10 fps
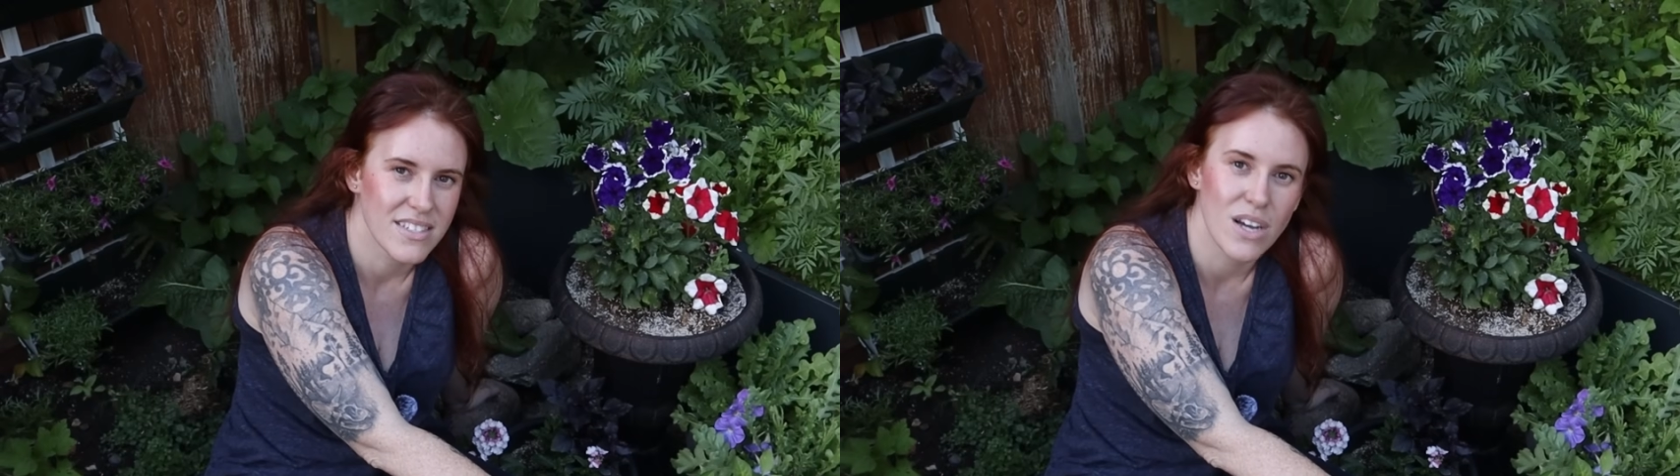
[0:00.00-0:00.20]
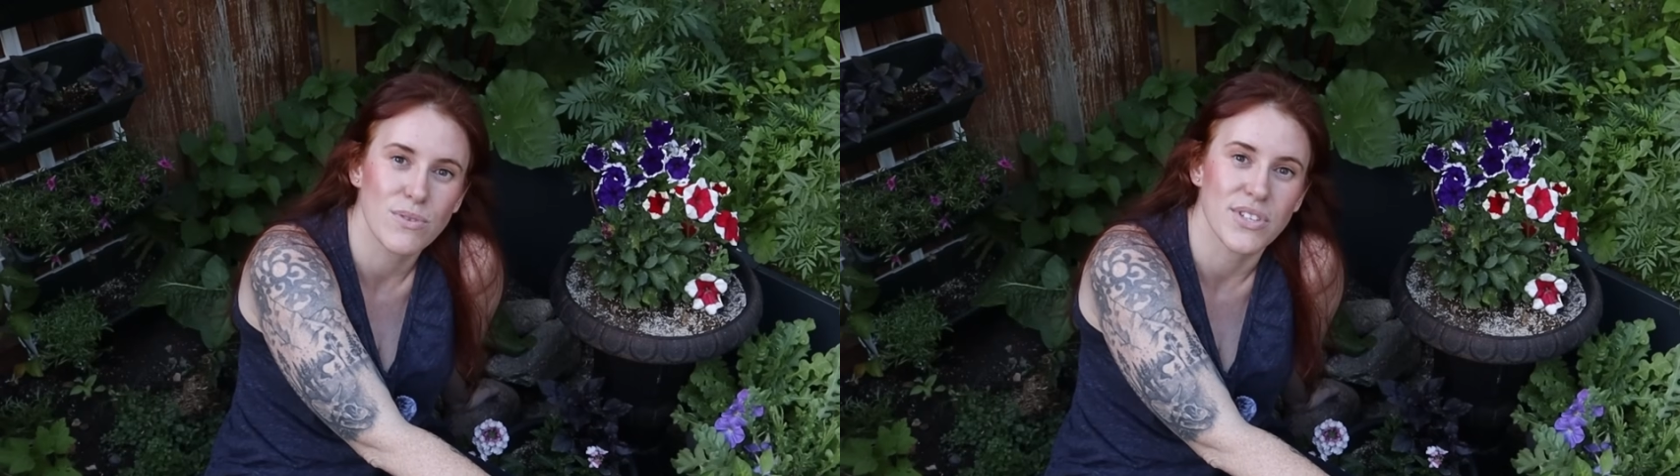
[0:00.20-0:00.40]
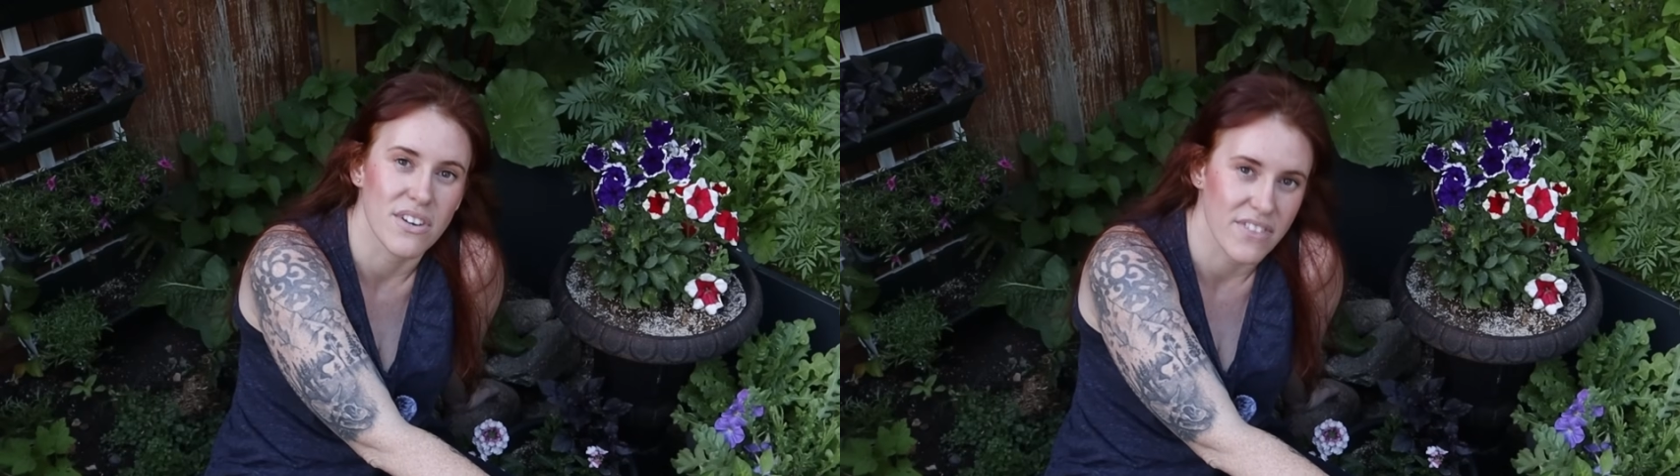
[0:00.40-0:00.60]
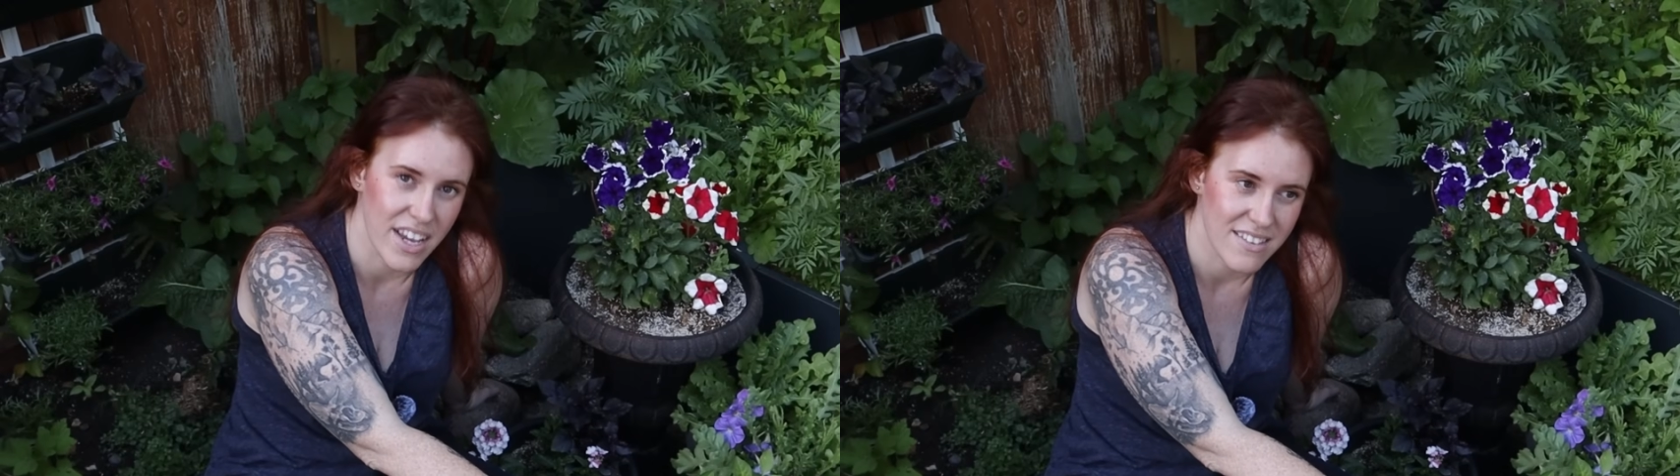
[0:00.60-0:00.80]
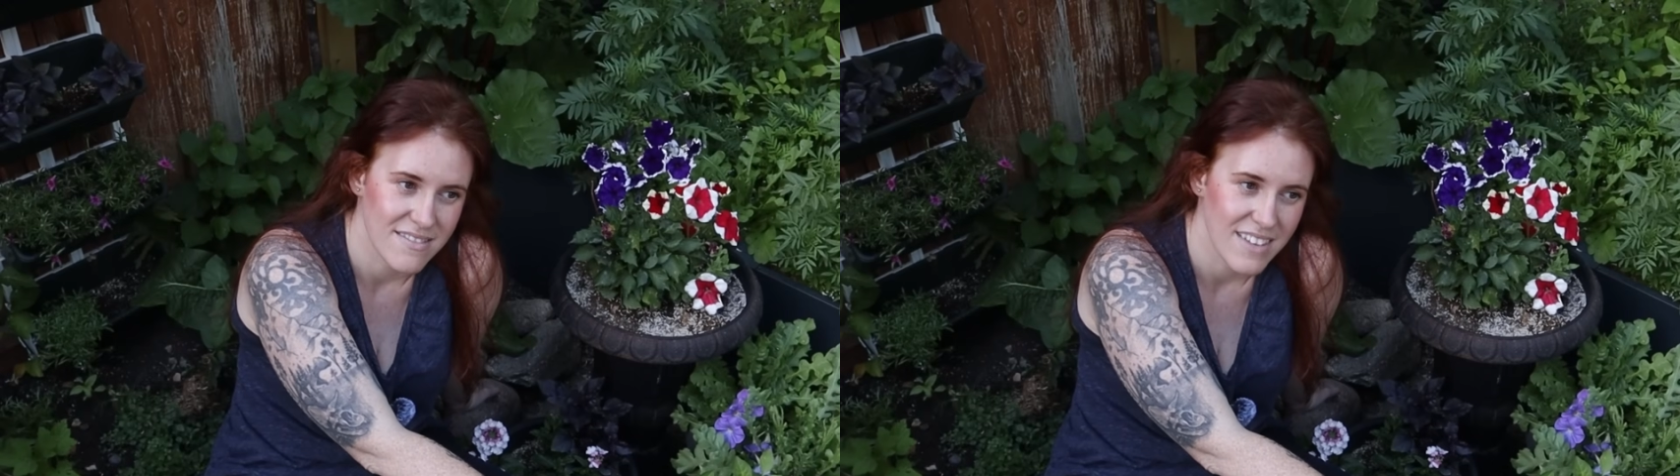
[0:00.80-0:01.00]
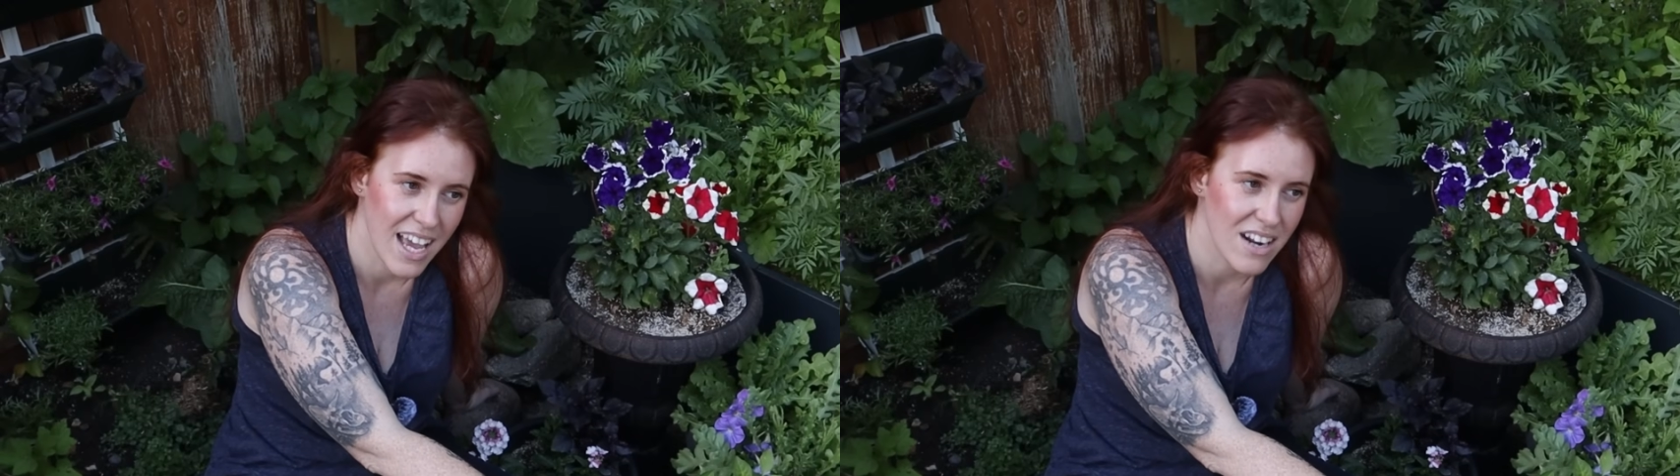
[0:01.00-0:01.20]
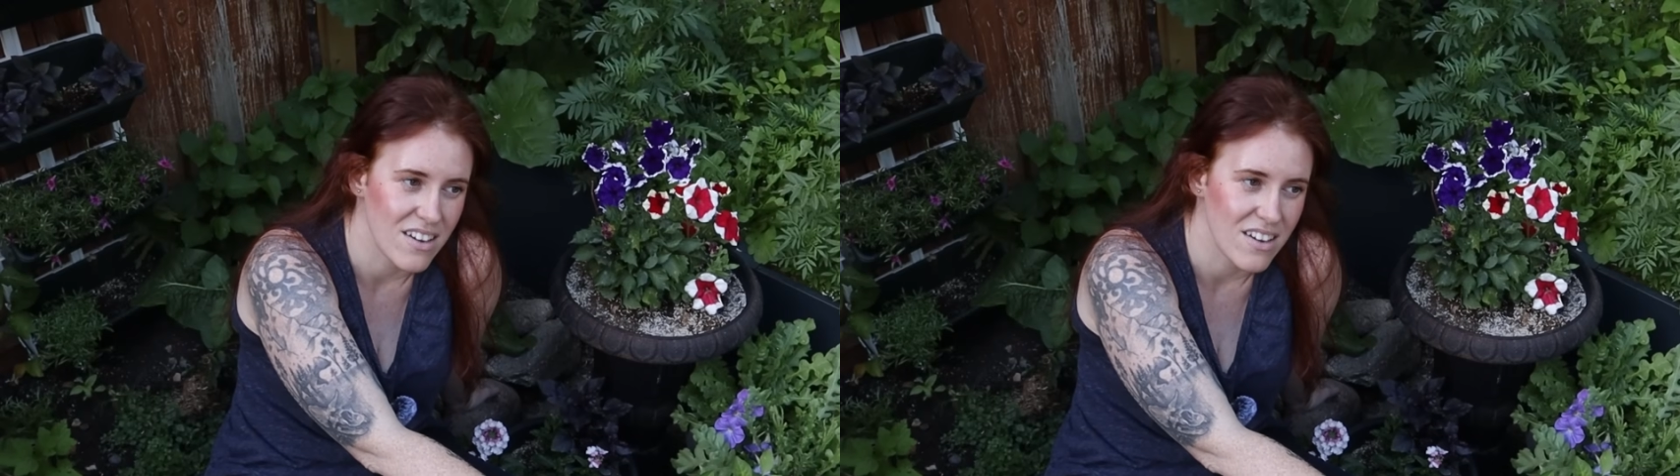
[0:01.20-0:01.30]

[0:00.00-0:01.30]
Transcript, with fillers: no surfing at